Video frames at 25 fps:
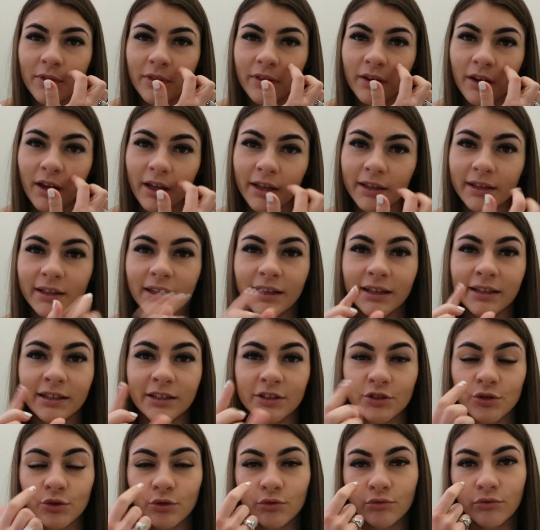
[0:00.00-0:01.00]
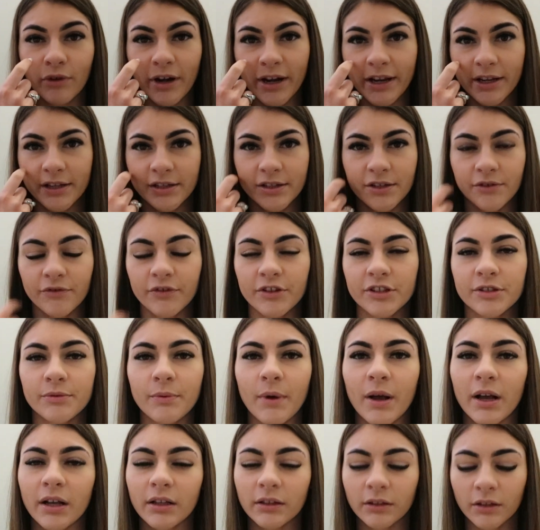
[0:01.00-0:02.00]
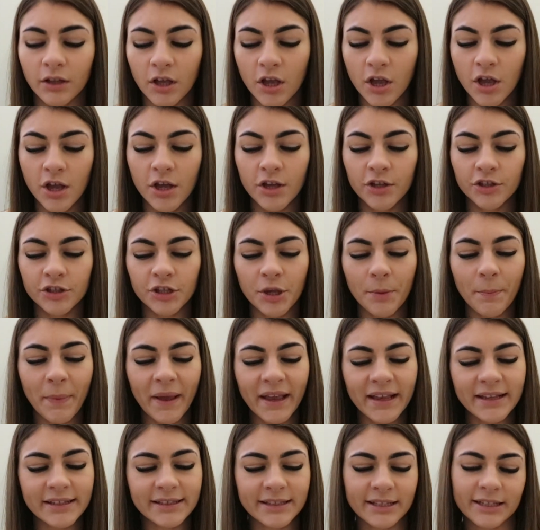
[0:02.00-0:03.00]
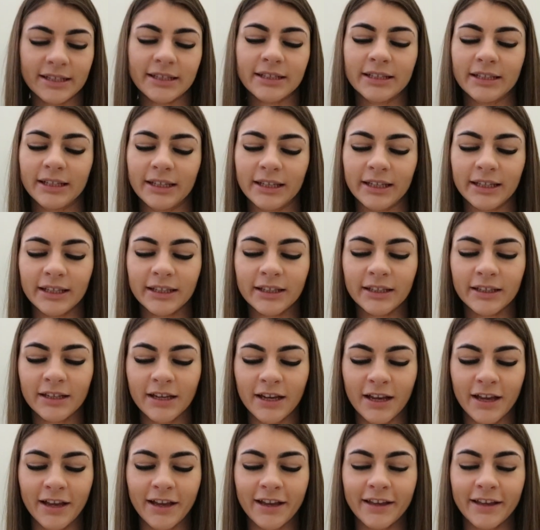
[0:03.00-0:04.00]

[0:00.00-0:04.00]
with like a little razor as well. So basically